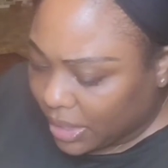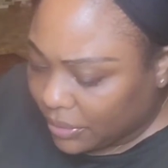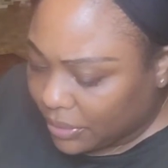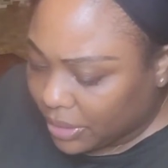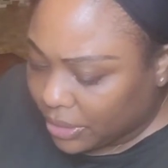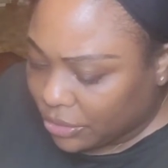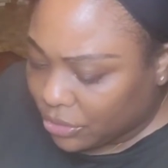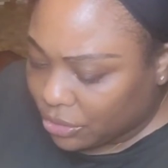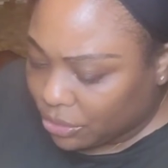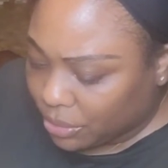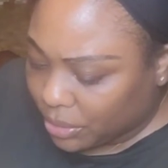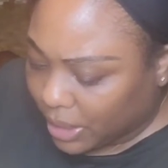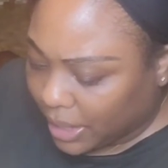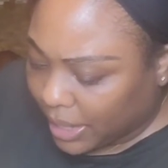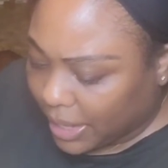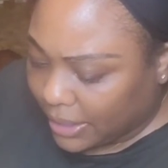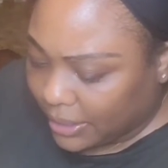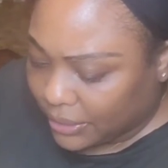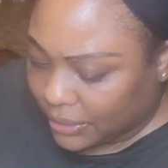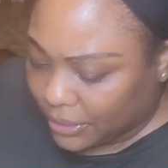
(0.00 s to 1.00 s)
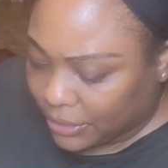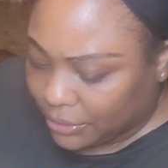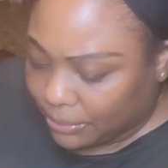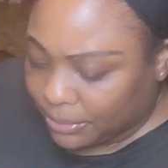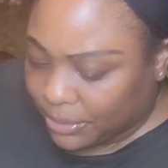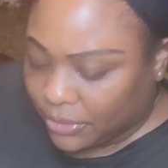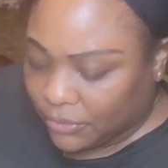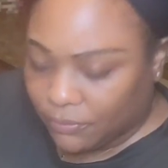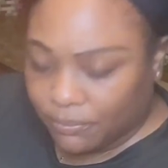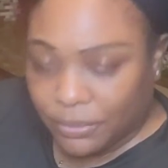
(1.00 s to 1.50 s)
and then you will add a little
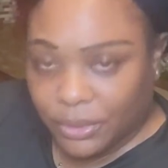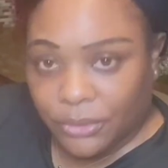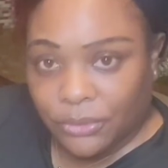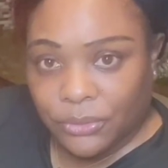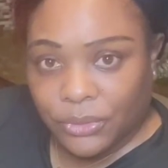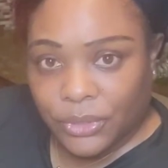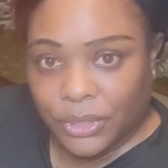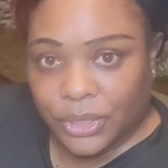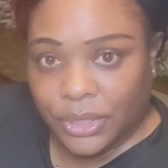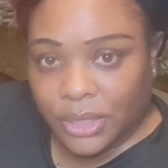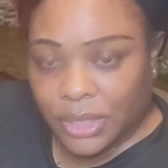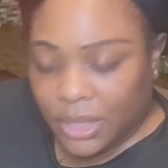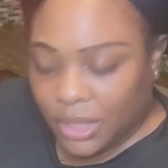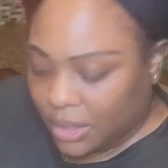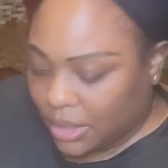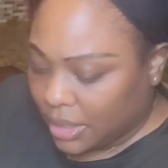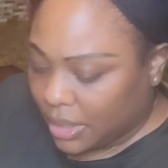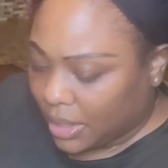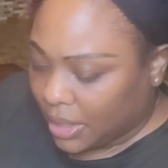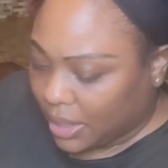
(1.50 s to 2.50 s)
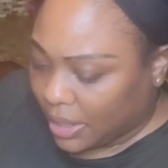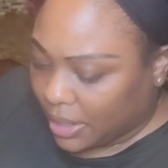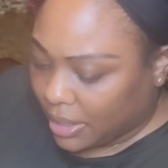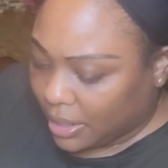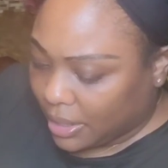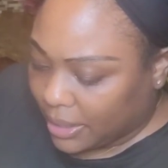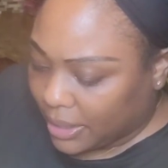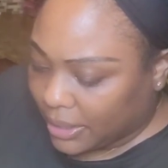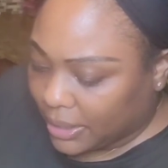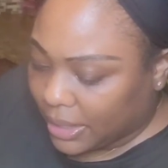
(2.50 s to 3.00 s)
bit of milk
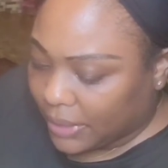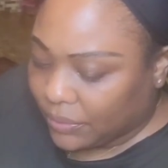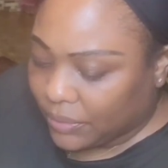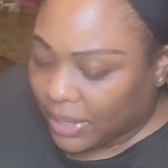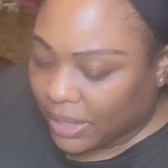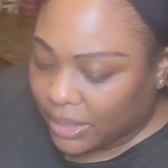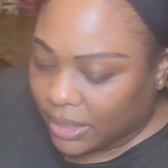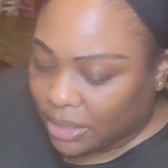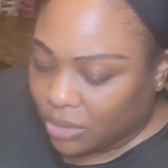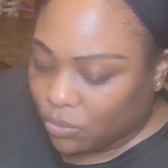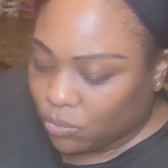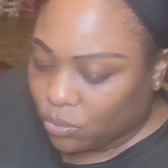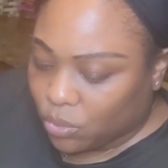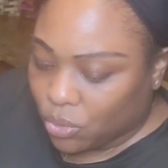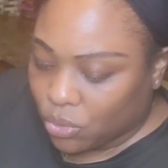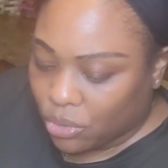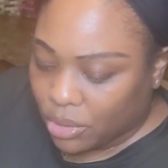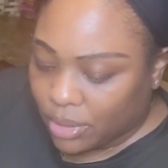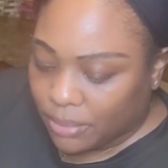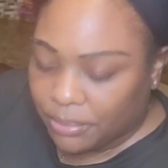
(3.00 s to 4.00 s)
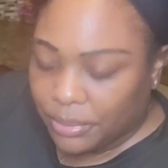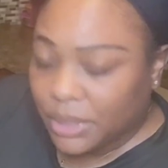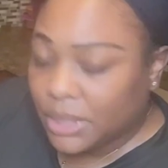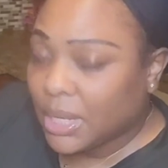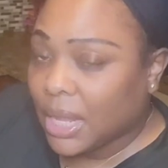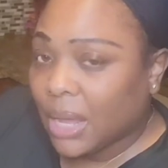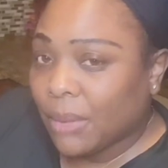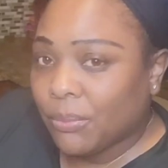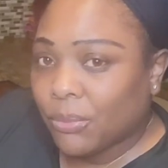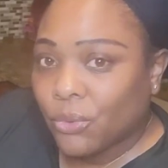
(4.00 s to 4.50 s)
and let that get warm but
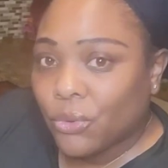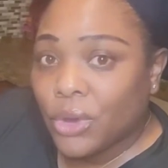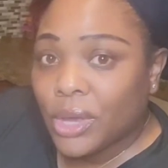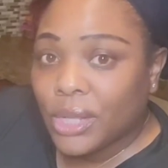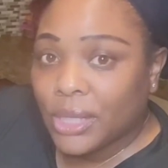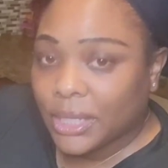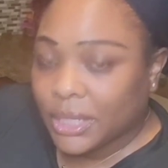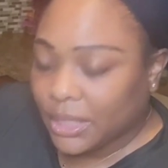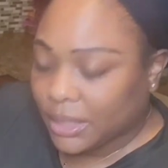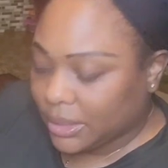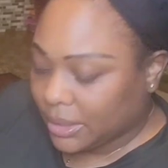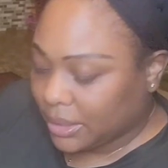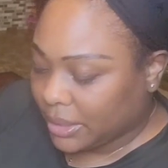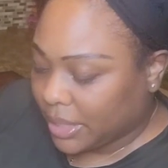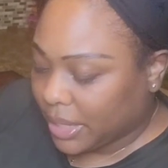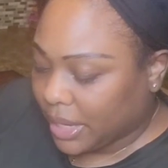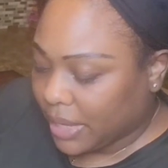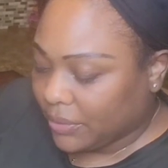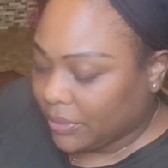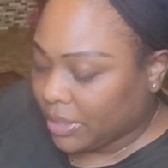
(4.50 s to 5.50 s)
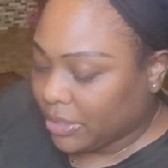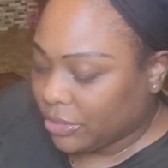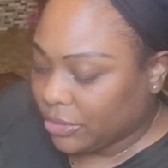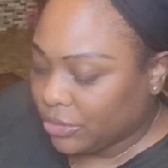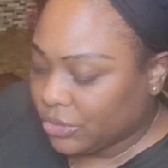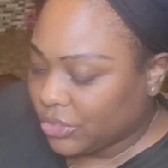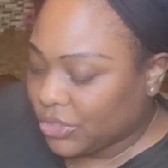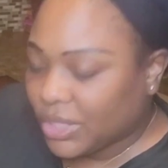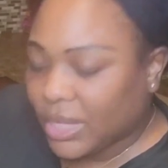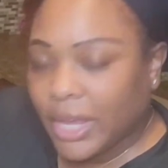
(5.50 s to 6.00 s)
not boiling, and then
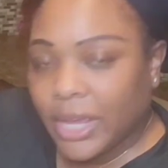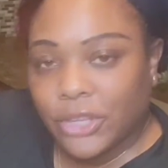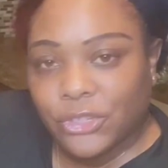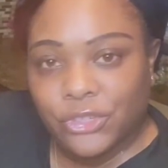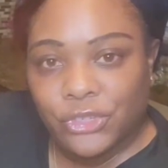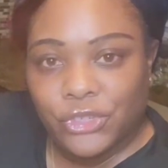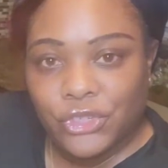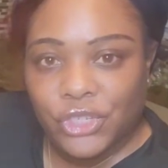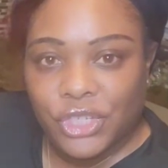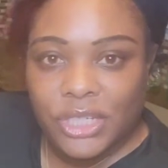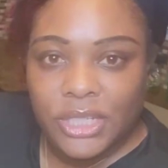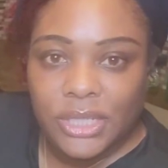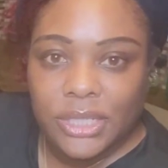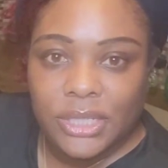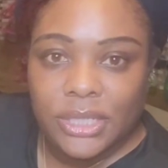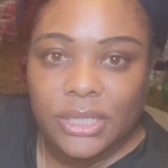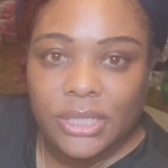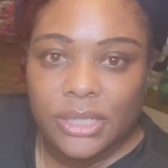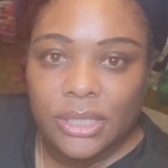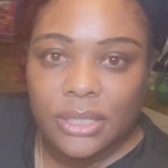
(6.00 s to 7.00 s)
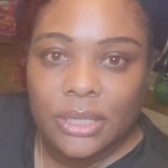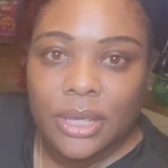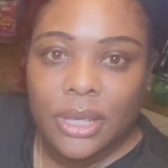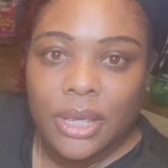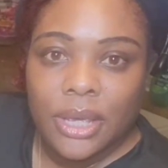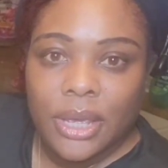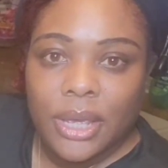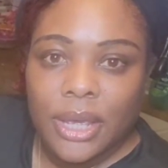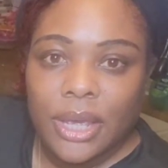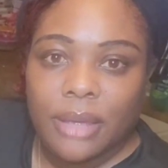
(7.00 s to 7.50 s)
you just add your cheeses
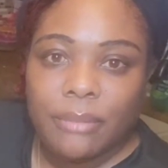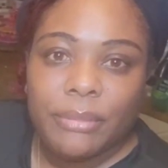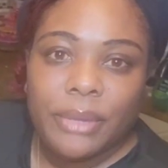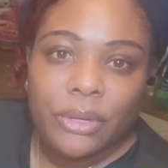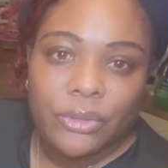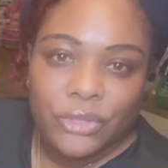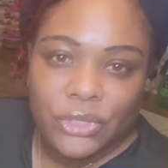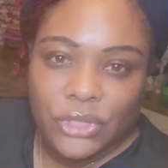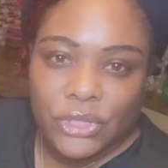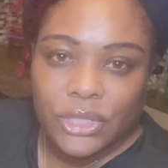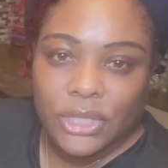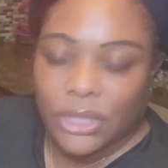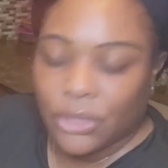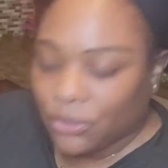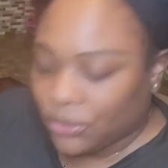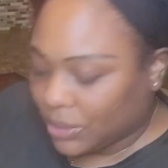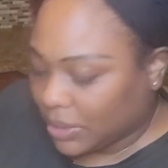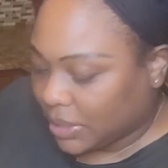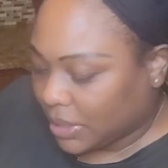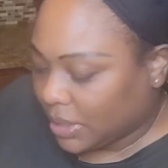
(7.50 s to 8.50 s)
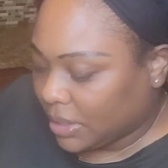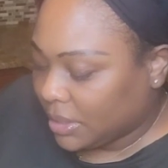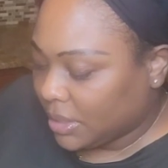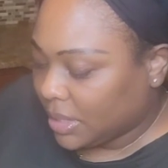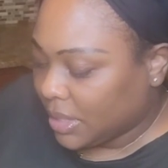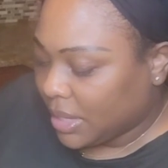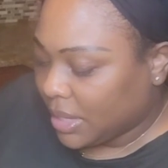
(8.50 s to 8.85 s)
and melt it slowly,